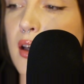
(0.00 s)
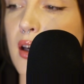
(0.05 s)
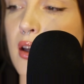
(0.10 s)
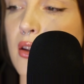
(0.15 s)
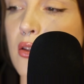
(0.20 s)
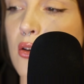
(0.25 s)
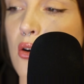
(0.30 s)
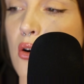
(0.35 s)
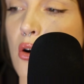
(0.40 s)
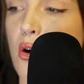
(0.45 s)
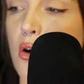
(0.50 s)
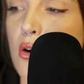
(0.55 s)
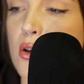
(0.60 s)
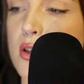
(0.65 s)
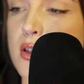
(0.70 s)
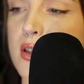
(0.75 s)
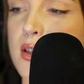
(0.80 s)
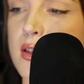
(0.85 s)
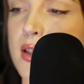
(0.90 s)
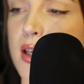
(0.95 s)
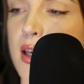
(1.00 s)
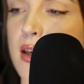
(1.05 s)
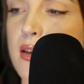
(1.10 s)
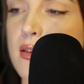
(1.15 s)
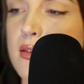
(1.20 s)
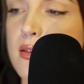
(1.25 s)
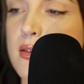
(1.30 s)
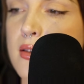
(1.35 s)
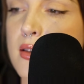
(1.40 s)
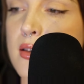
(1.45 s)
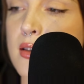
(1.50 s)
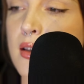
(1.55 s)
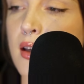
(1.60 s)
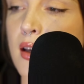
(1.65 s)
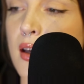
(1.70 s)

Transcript: at the horse's heels,